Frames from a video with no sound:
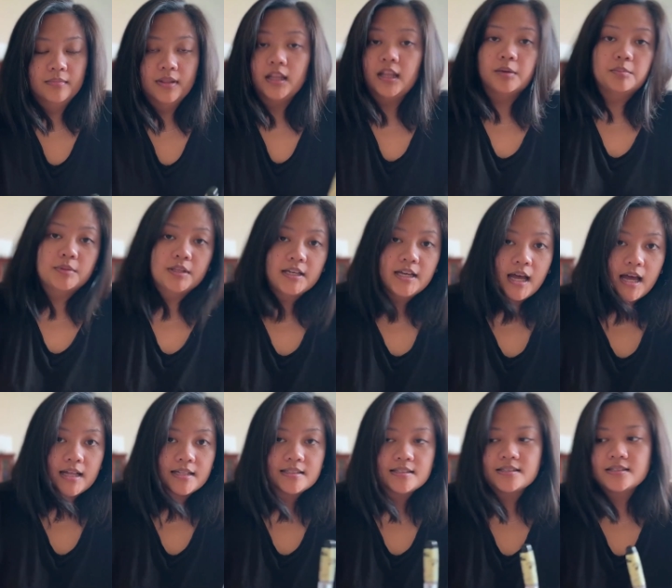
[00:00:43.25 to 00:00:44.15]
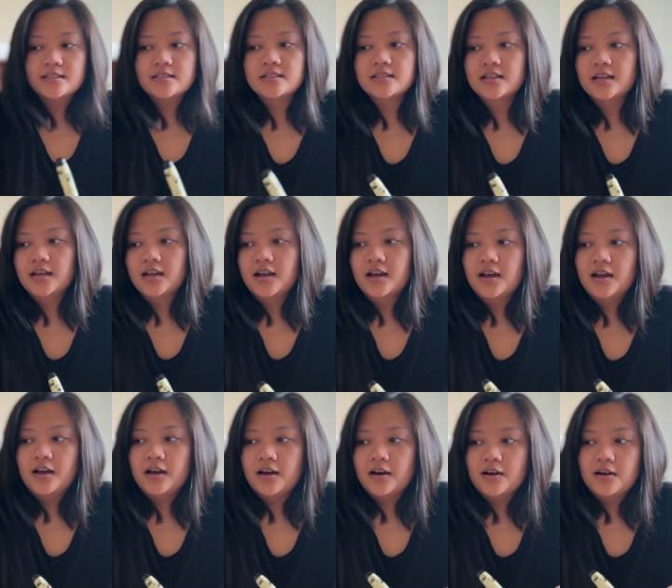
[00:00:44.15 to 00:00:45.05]
namely cats,
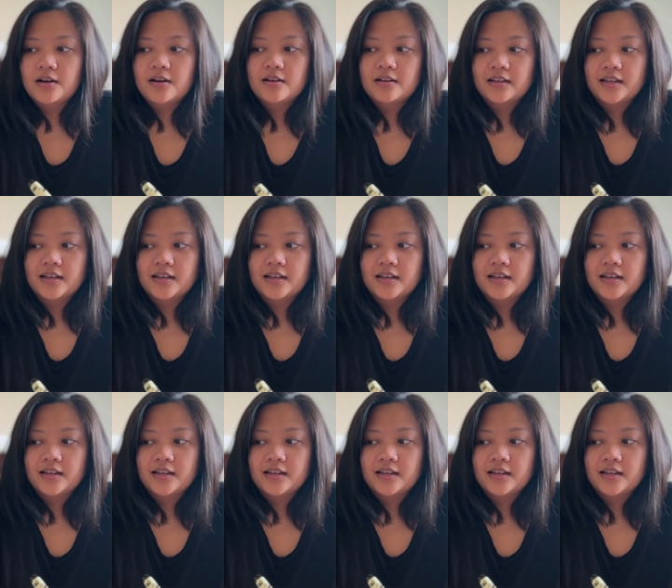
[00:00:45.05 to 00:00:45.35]
uh,